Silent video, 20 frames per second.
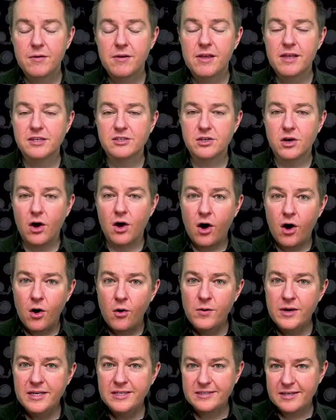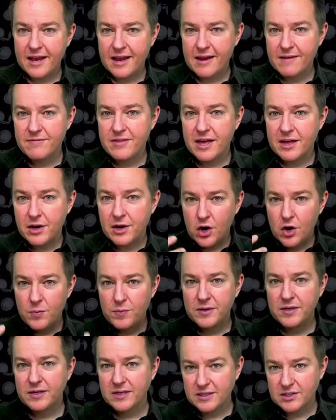is always have that
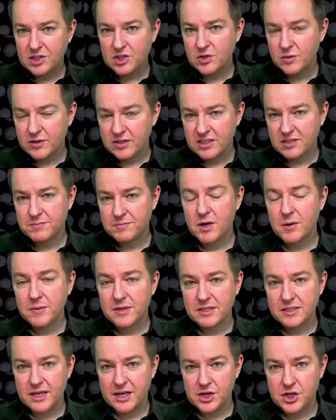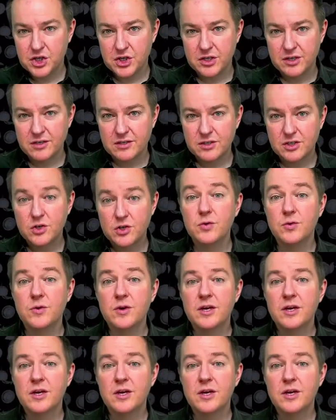openness to experimentation, to